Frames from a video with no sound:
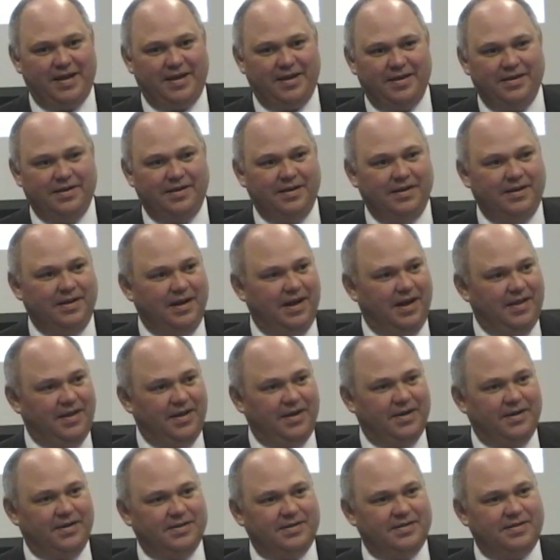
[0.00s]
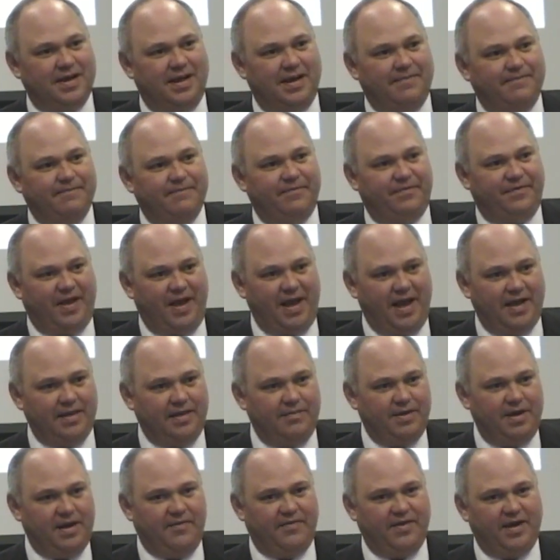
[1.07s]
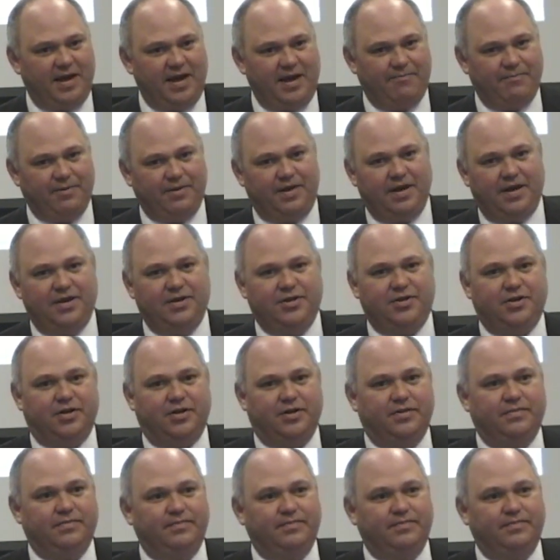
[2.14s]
And they're going to say, fine, you can have that application.